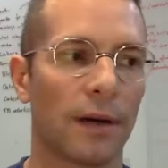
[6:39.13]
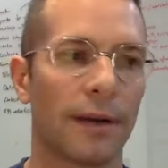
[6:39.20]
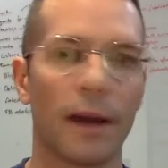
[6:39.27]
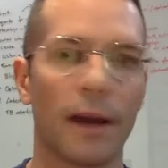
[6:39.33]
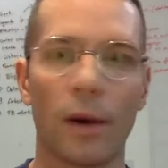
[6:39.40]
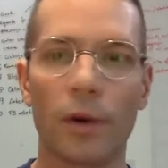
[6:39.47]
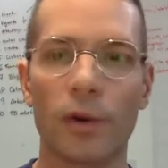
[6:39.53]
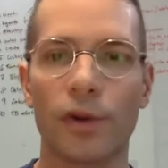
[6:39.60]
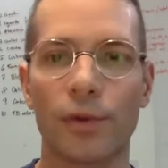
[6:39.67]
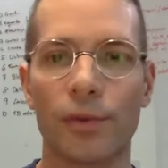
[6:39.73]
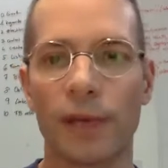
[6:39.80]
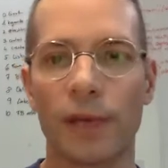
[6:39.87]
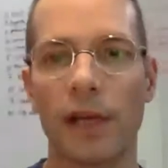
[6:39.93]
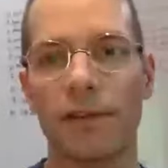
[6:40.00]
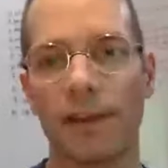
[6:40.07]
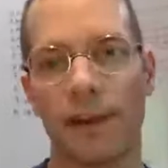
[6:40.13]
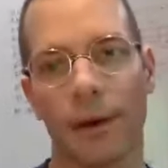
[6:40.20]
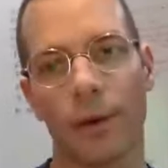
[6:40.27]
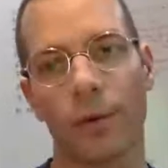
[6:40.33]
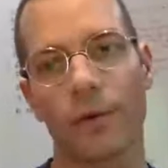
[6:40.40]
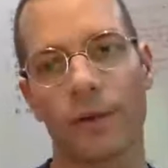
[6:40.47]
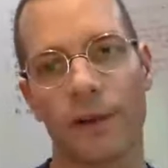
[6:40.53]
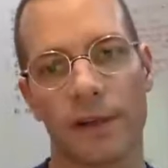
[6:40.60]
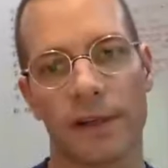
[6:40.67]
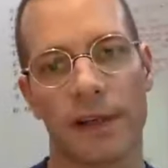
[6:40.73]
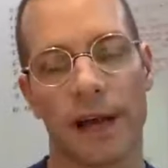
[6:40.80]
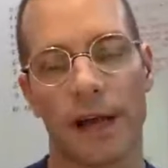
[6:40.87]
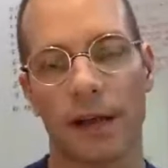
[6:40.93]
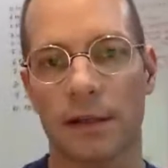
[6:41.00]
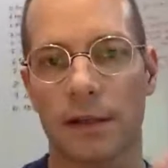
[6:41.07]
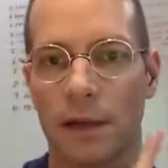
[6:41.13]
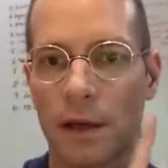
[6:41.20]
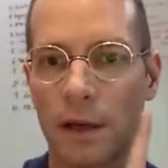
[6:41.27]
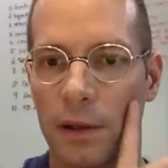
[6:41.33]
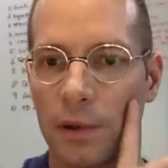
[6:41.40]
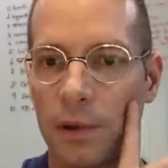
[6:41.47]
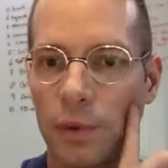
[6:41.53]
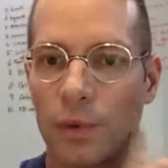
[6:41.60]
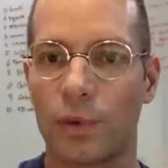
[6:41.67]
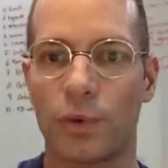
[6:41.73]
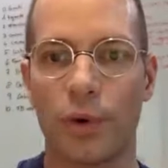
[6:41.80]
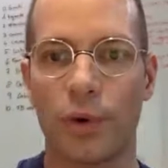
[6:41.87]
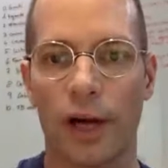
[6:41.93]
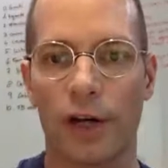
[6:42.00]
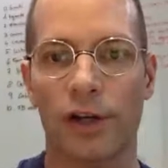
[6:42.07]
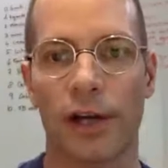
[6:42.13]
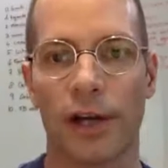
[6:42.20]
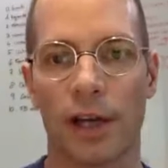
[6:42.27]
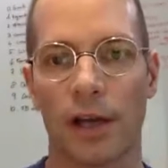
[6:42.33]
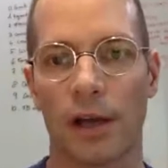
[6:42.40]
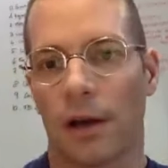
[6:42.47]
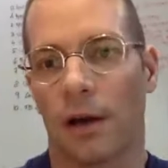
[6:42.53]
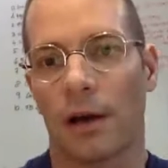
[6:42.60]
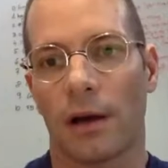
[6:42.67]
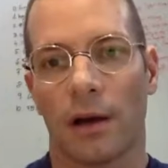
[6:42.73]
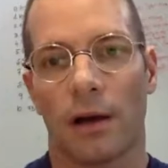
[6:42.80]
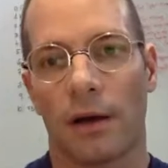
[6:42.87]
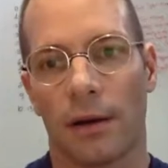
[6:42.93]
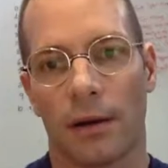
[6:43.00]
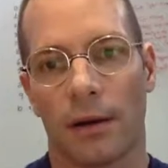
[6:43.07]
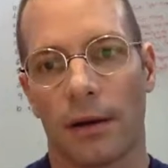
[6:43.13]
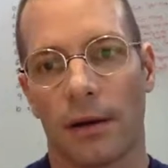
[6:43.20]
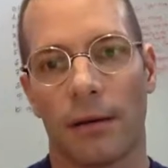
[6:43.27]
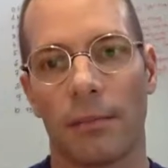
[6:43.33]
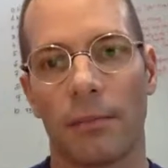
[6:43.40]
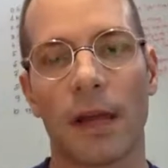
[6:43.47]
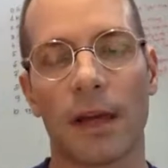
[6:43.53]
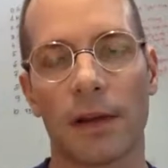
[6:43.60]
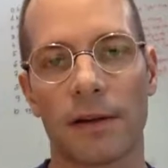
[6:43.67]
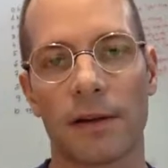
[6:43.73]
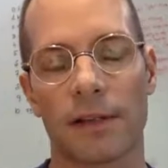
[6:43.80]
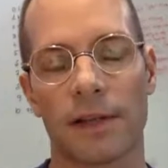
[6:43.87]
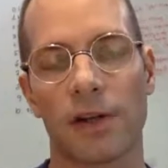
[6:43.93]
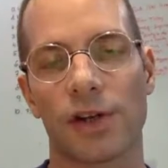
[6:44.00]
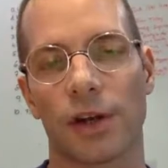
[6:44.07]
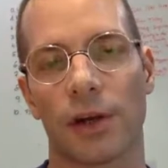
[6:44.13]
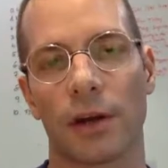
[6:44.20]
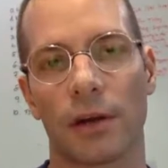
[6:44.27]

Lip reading: they also believe in their own success to actually make a decision.